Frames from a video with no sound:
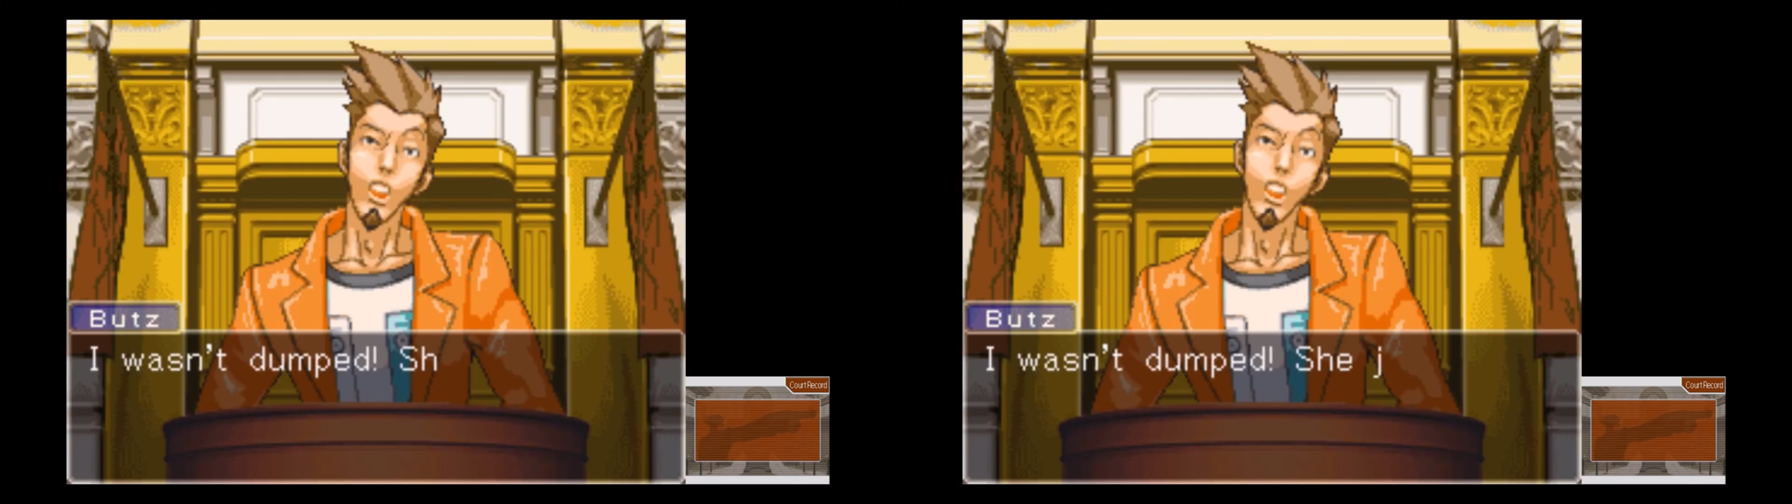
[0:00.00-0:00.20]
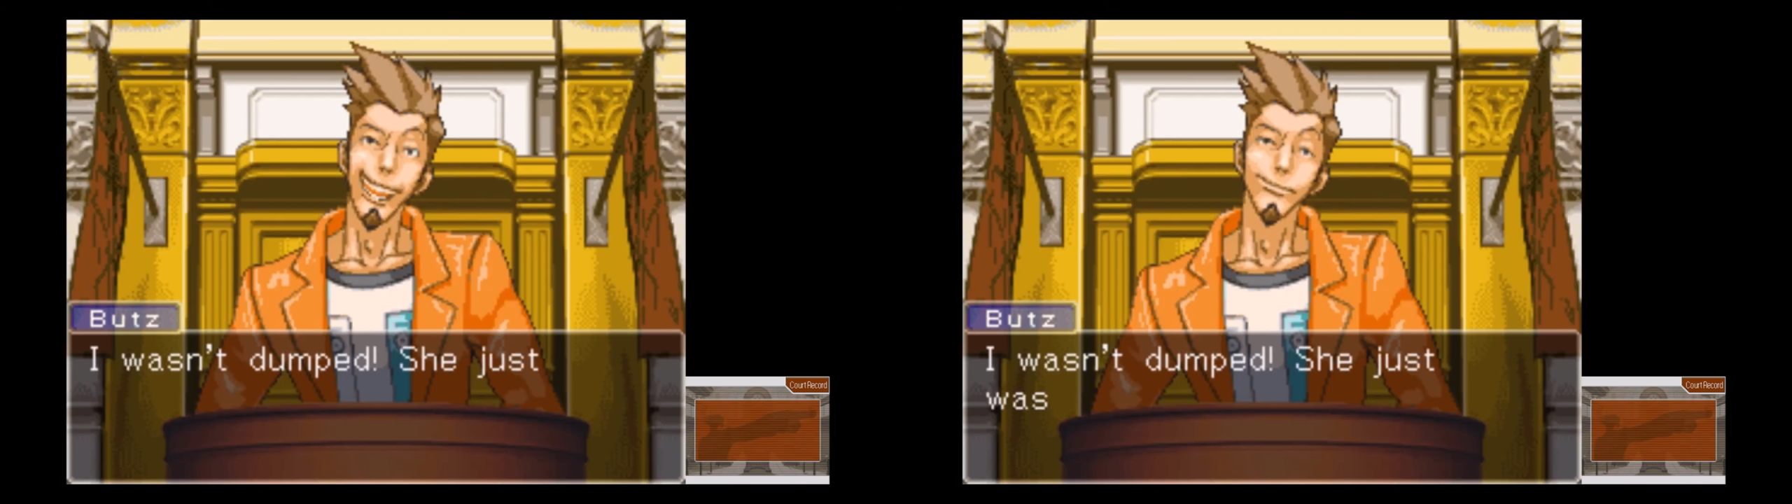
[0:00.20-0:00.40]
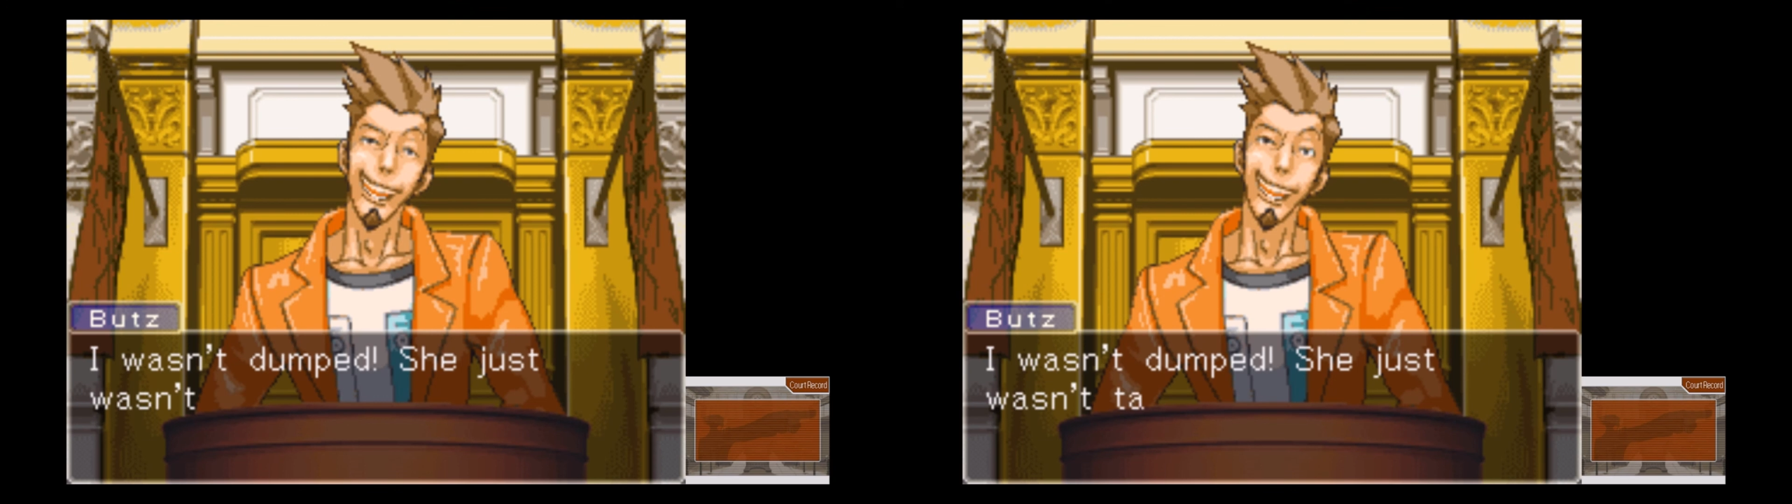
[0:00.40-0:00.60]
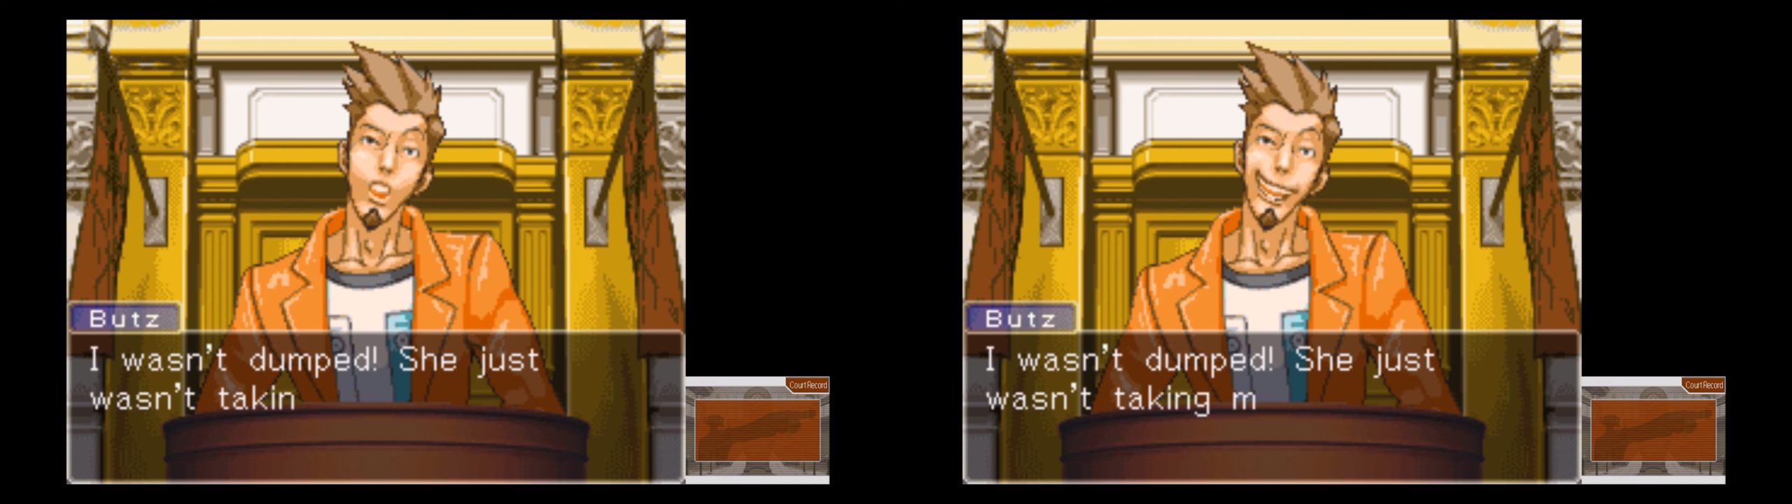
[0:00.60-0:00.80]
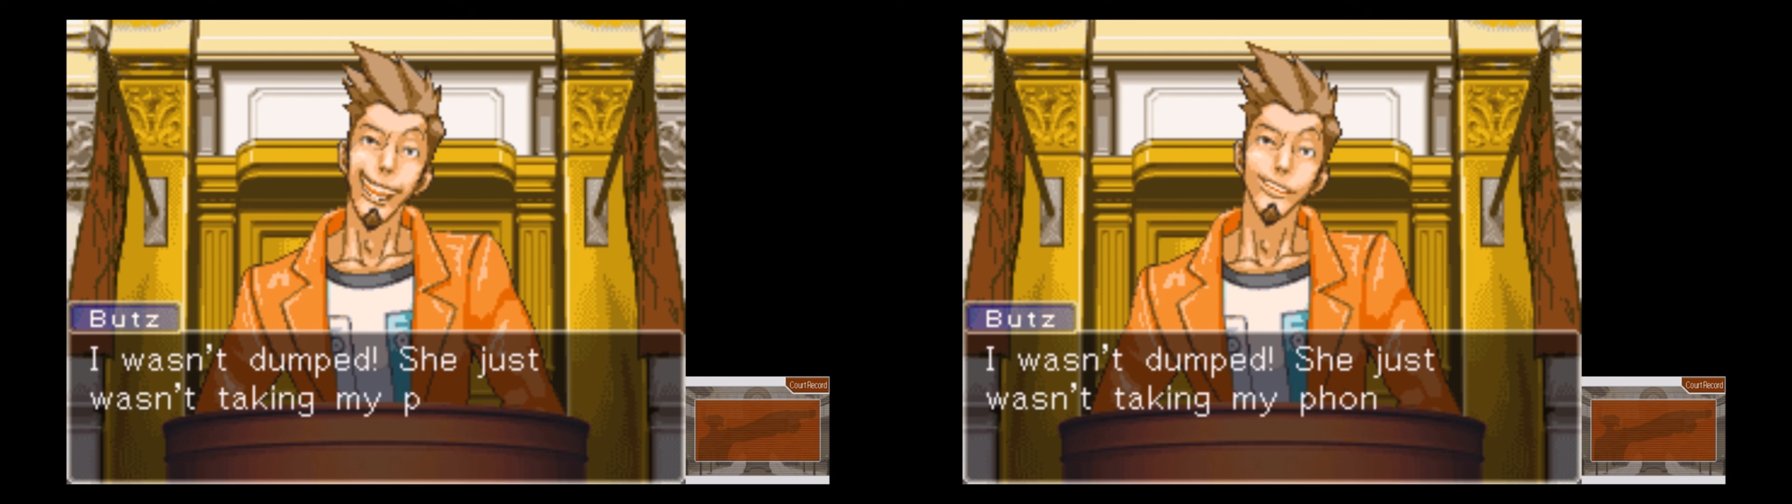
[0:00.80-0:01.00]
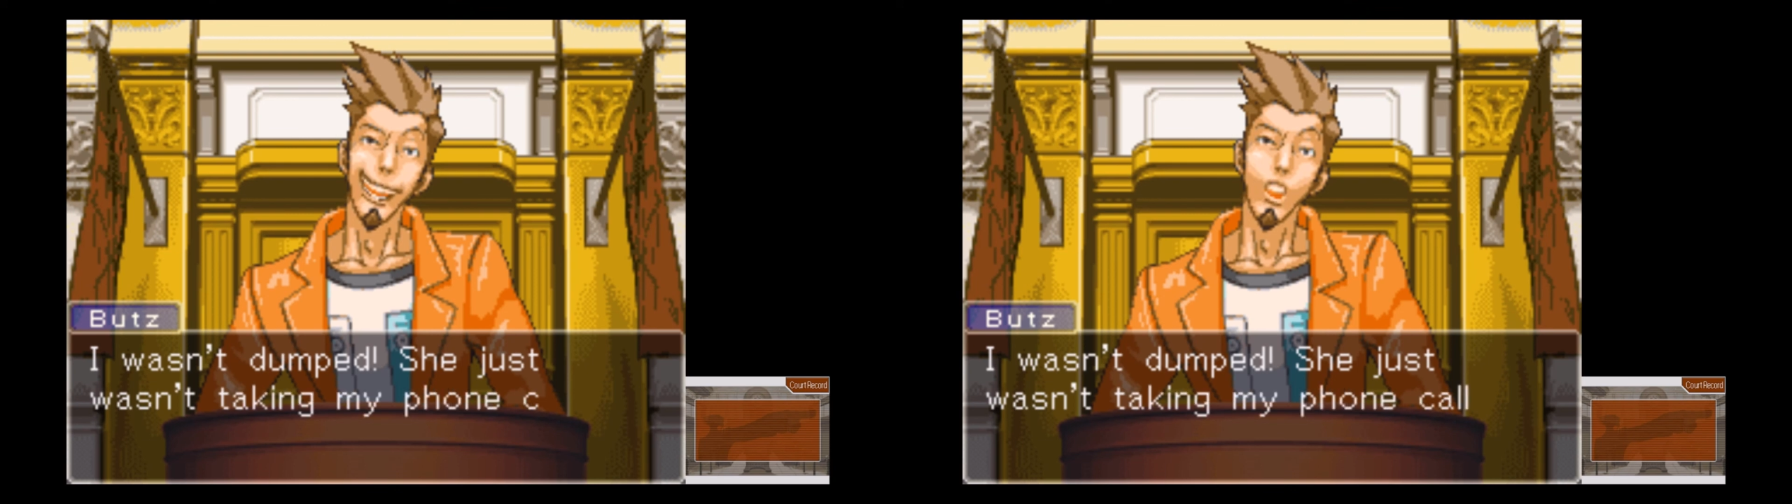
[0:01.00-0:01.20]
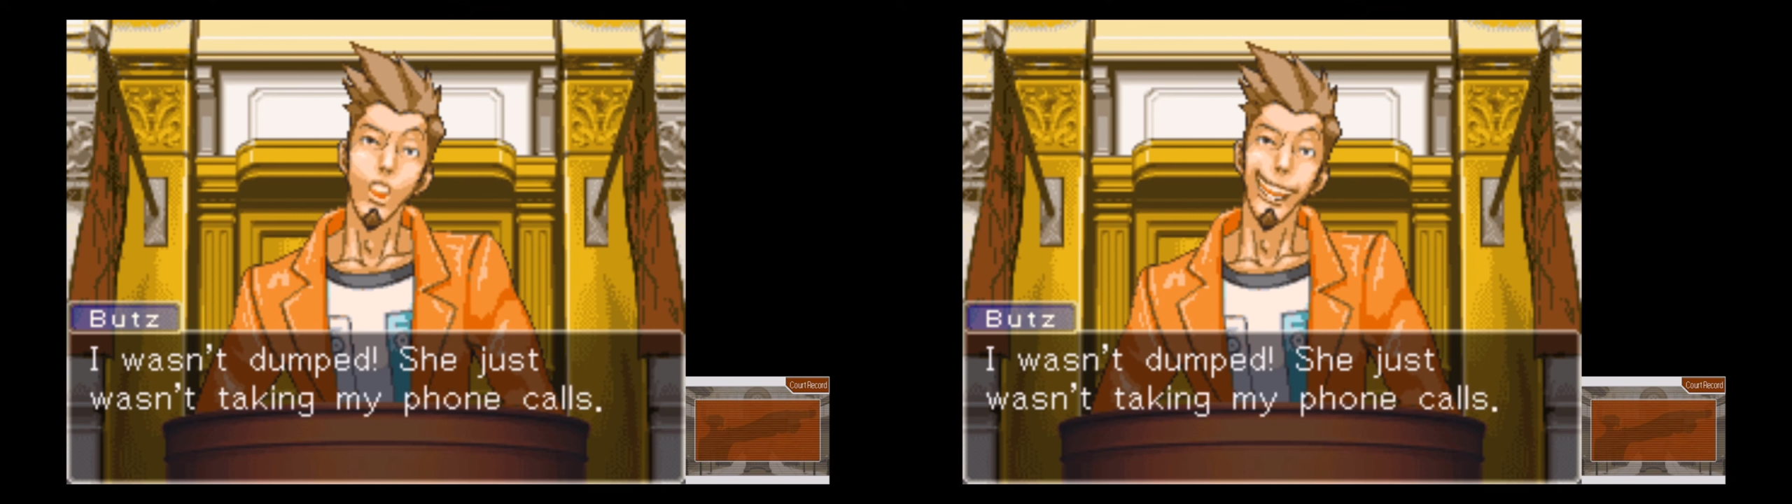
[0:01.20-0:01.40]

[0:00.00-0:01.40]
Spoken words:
I wasn't dumped. She just